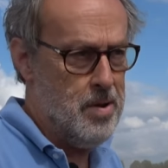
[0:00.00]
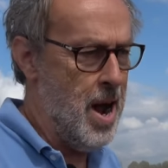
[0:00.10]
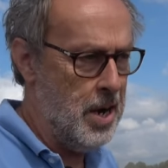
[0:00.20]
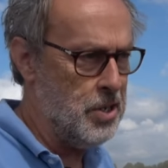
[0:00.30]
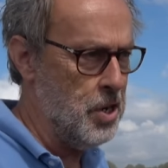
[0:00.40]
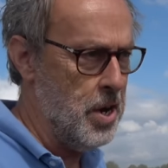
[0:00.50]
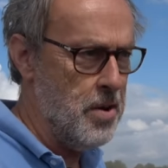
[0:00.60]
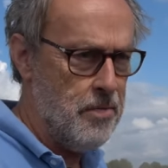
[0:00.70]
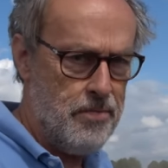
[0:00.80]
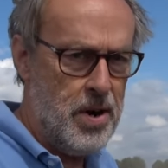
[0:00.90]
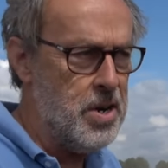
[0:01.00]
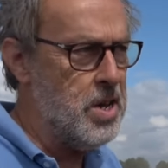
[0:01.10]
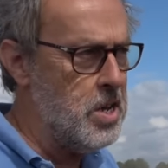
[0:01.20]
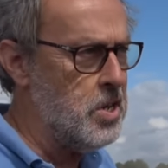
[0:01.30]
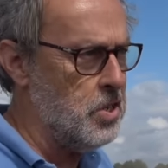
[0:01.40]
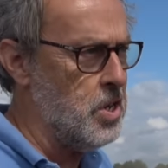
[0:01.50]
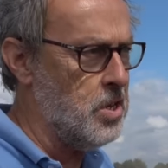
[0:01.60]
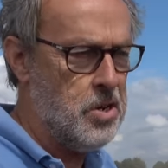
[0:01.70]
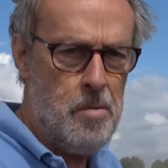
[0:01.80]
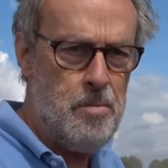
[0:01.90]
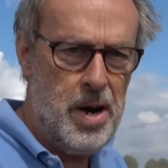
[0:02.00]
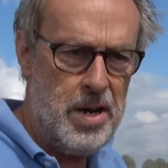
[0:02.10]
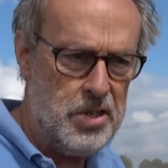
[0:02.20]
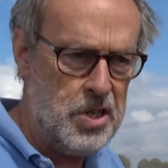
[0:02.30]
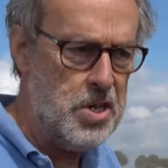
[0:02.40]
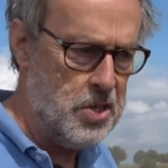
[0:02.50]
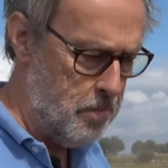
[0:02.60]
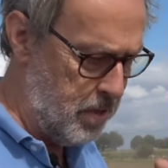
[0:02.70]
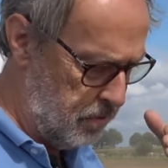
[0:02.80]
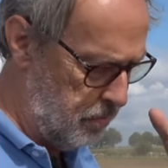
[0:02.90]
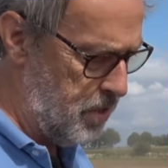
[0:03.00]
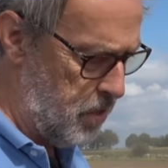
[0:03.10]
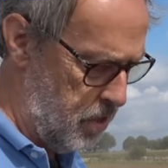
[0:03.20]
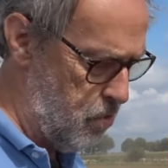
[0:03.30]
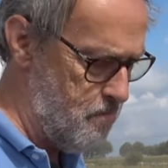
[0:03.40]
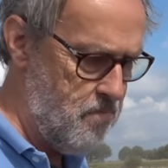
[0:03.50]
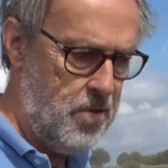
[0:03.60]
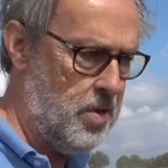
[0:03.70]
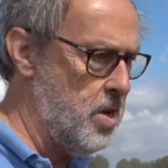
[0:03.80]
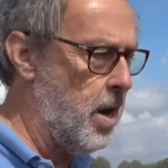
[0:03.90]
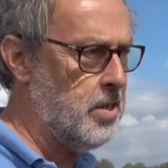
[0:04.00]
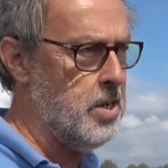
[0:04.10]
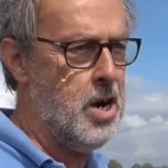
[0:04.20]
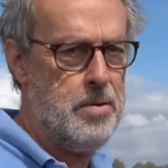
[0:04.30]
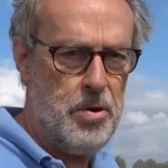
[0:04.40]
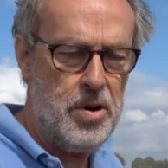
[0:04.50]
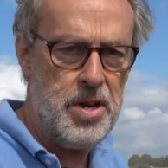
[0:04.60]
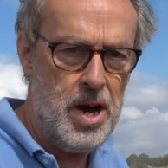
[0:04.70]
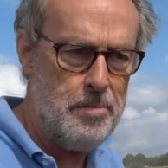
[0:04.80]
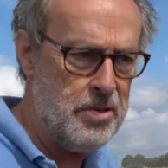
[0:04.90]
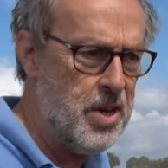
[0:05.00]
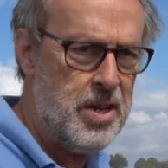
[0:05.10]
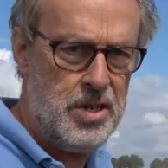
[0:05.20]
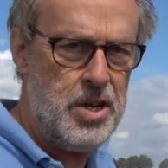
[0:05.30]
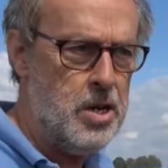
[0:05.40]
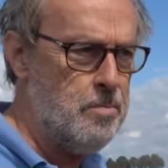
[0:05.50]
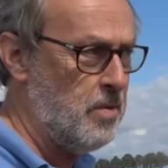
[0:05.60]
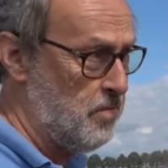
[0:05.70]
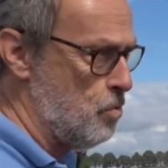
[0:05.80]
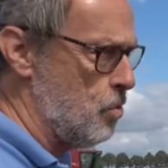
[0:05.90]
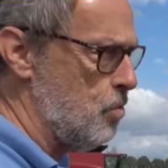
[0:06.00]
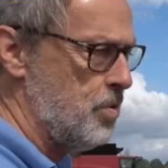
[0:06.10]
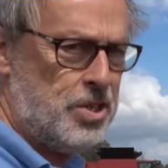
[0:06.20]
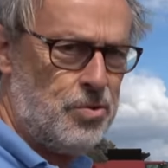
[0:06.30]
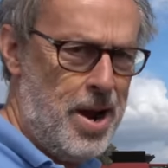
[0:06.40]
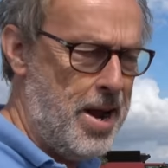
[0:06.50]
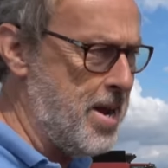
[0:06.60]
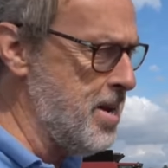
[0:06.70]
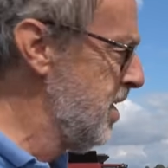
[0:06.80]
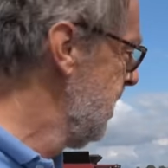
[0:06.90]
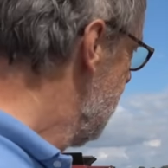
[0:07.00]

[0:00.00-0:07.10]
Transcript: actually a very easy combine season because we got it 99.9% done before all this rain.